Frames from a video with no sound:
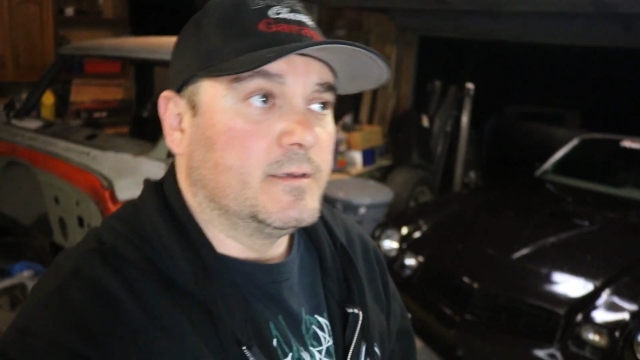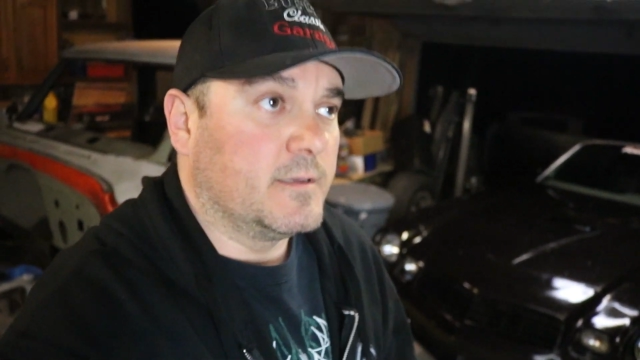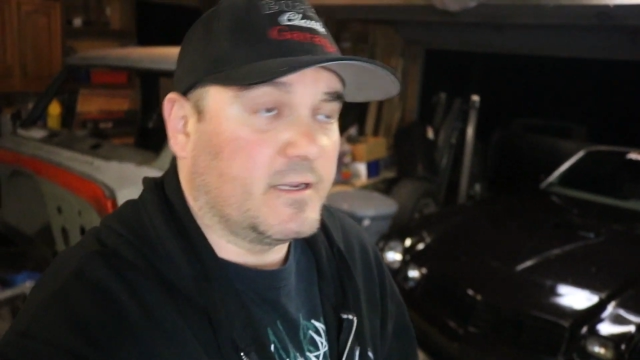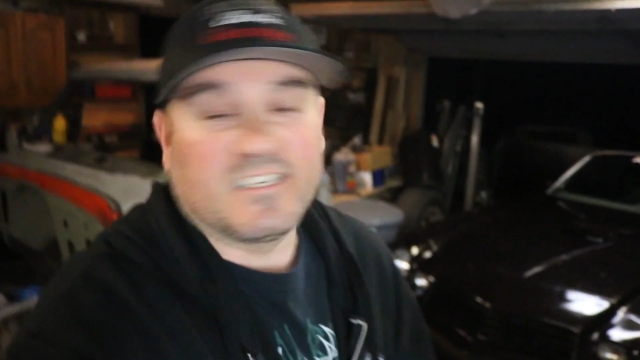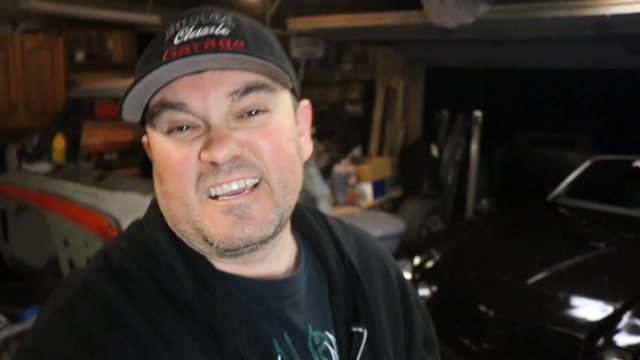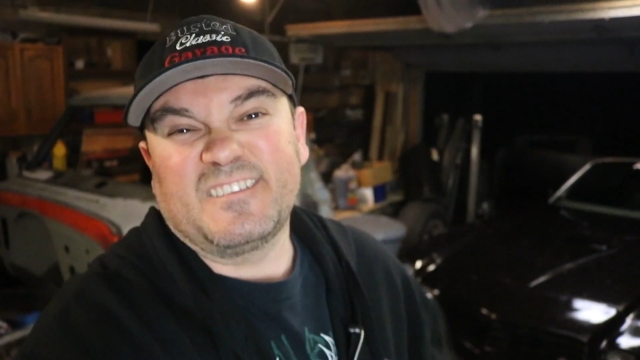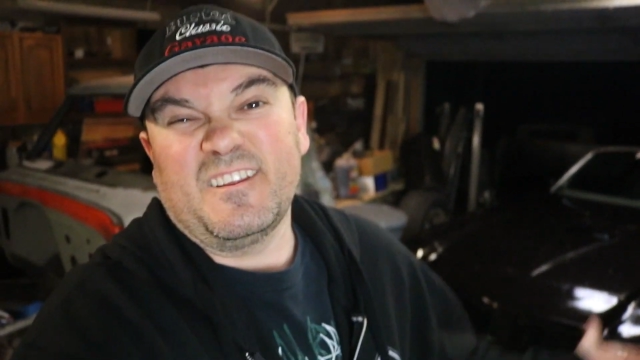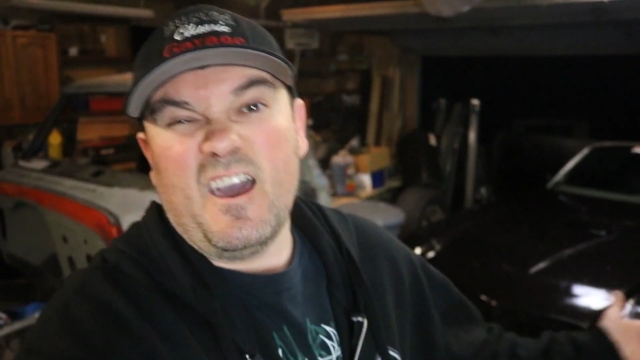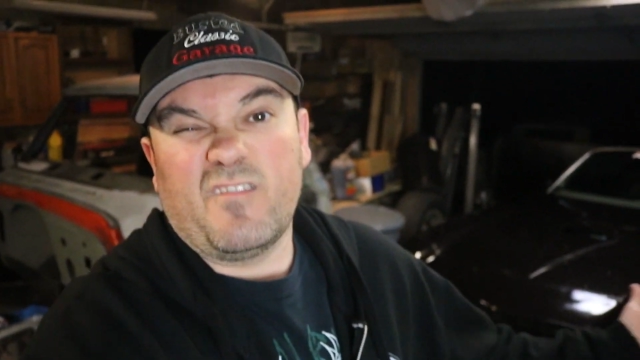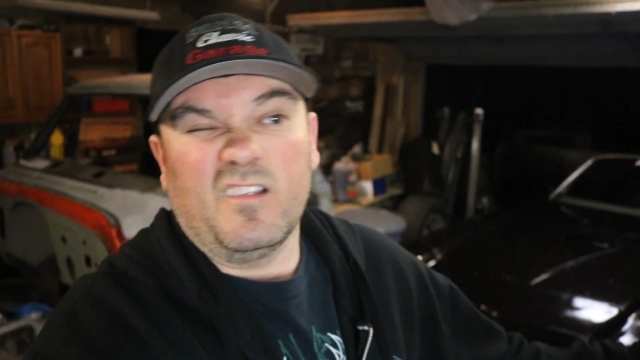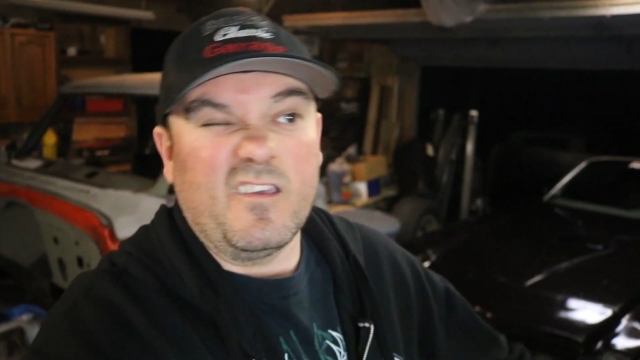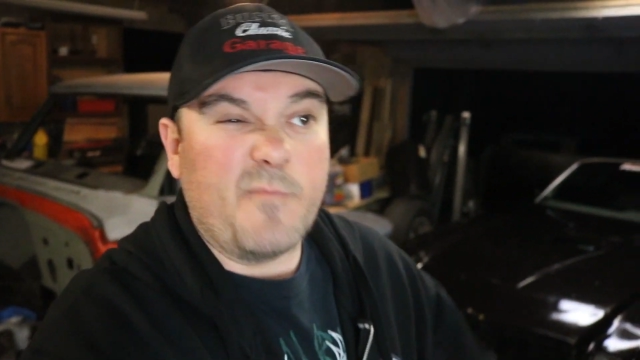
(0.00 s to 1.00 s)
because I still
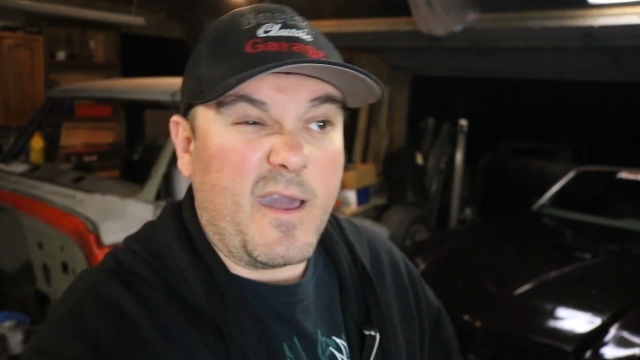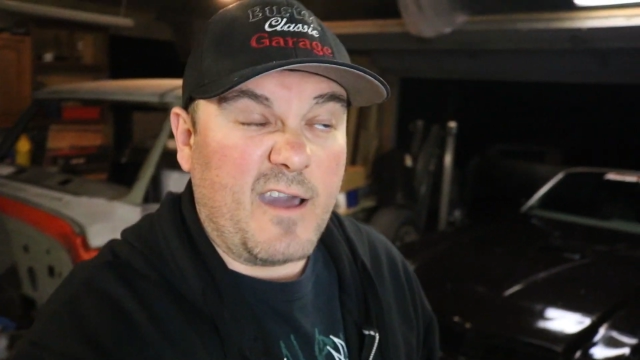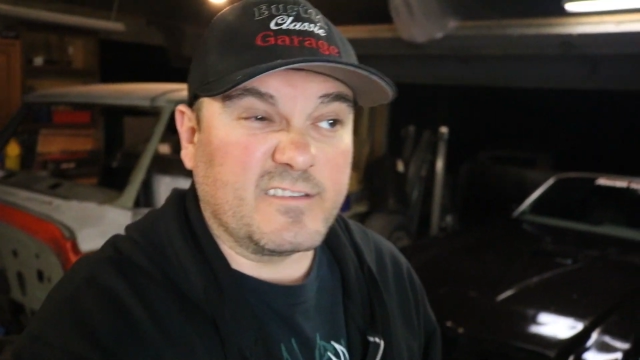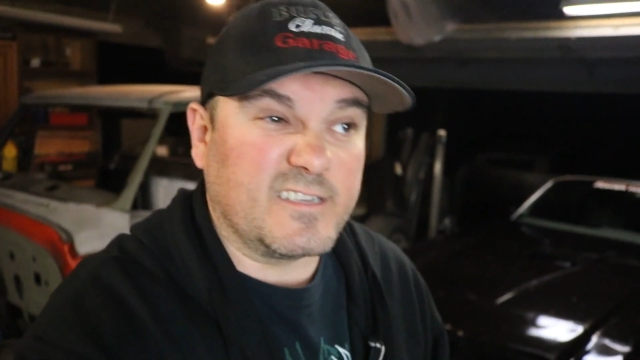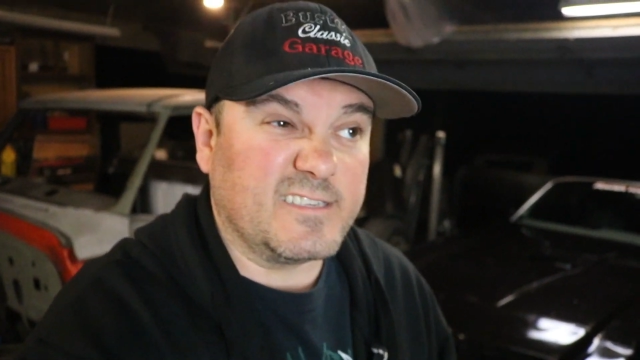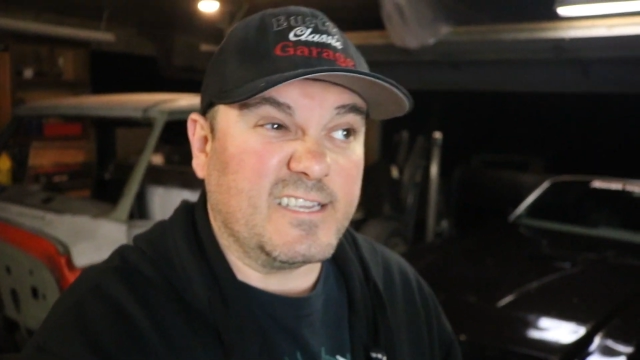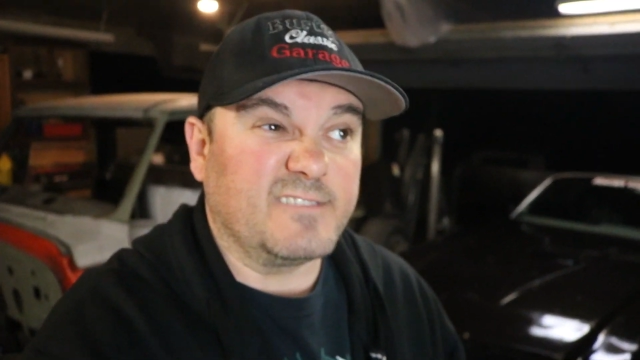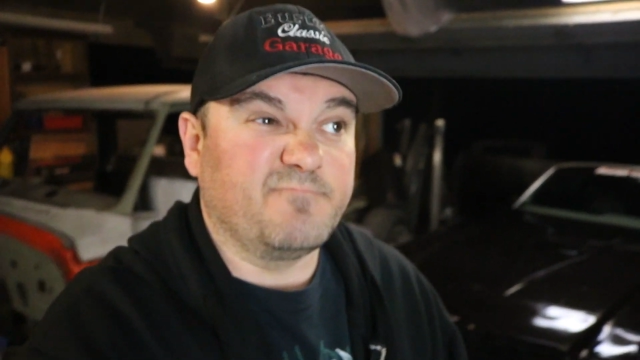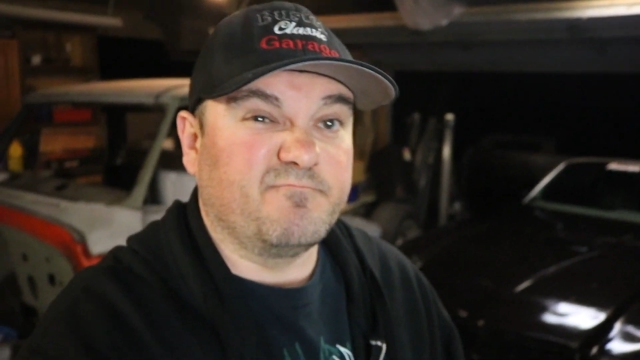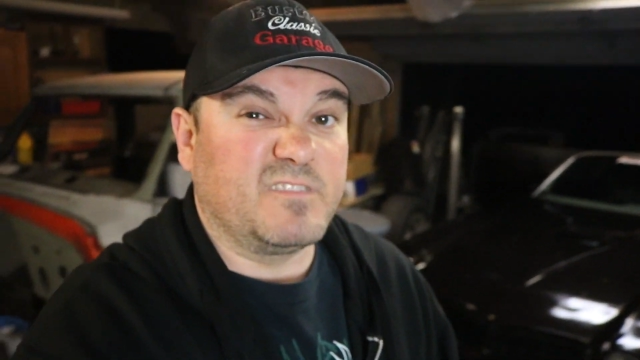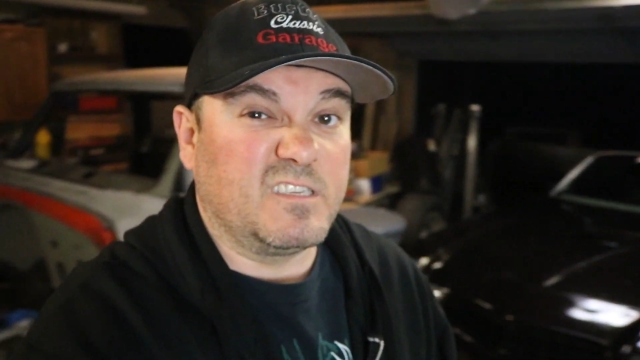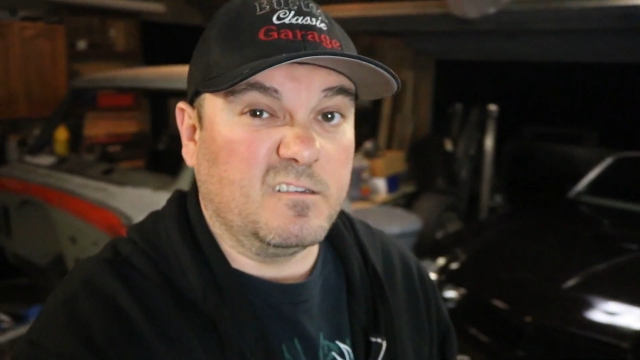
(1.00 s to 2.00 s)
have to leave my house because I
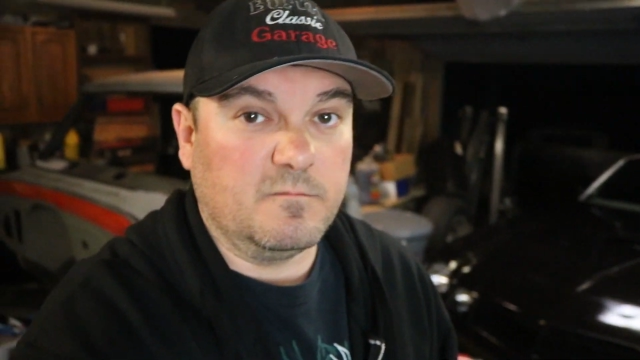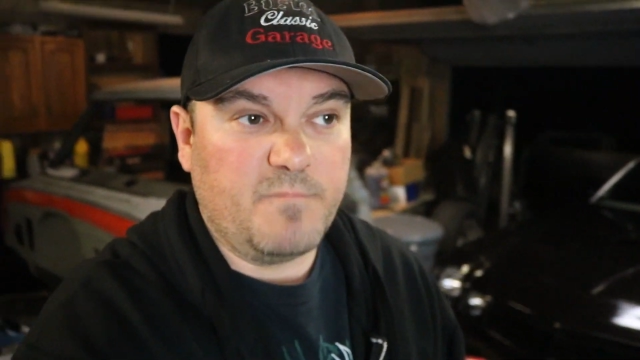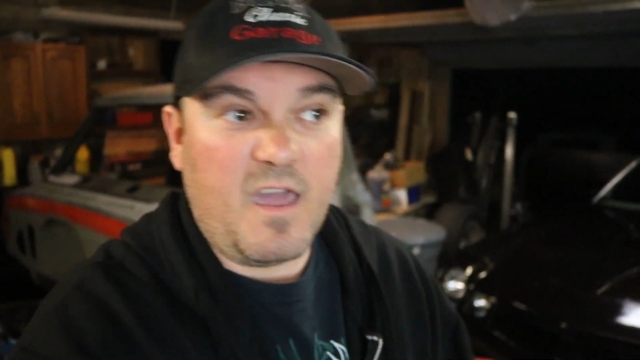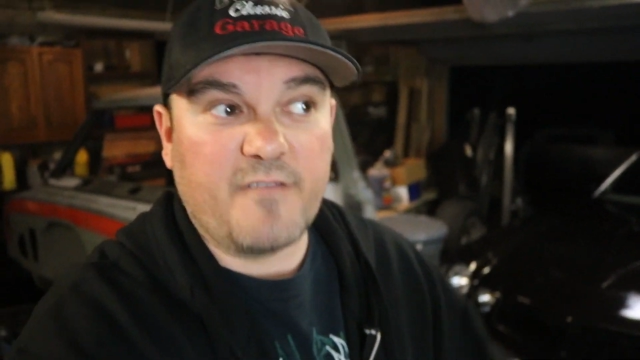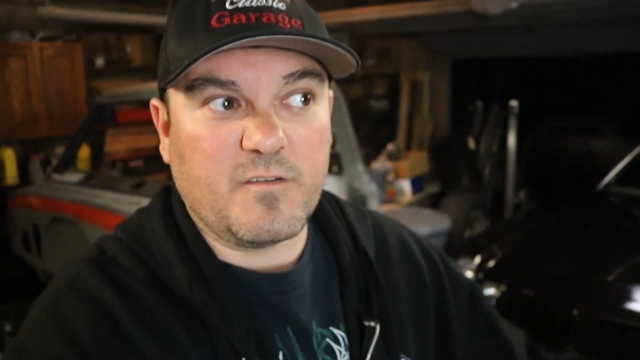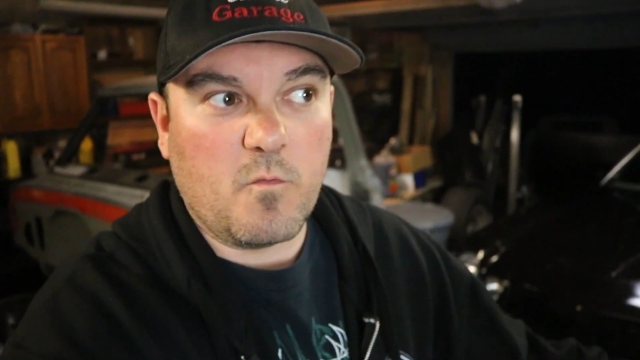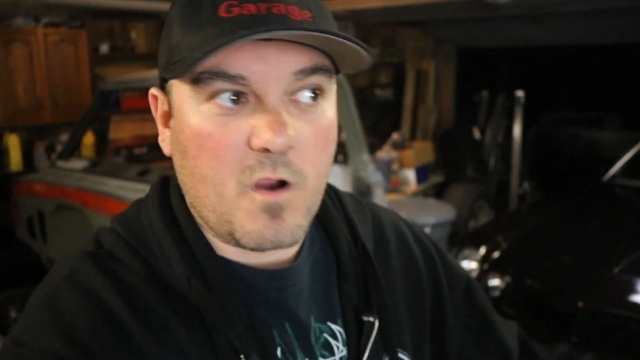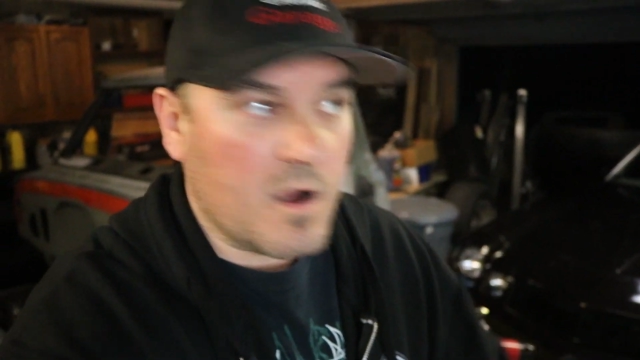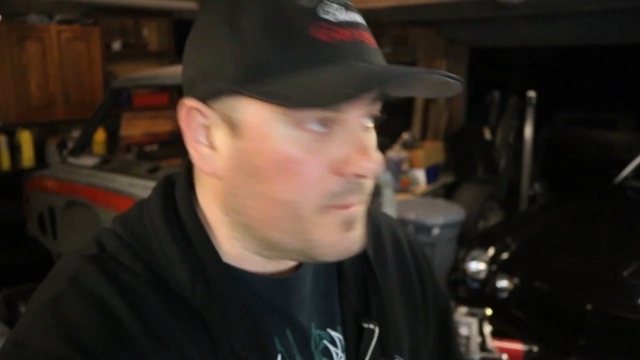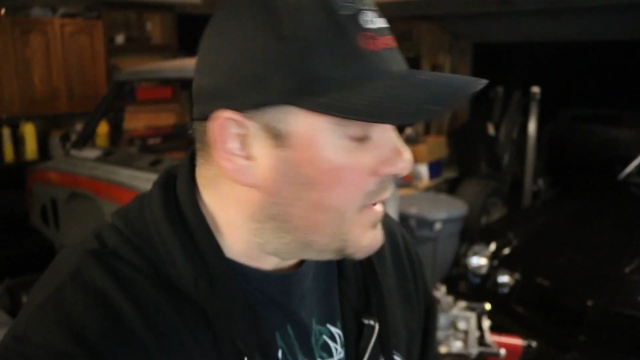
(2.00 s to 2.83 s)
still have to work,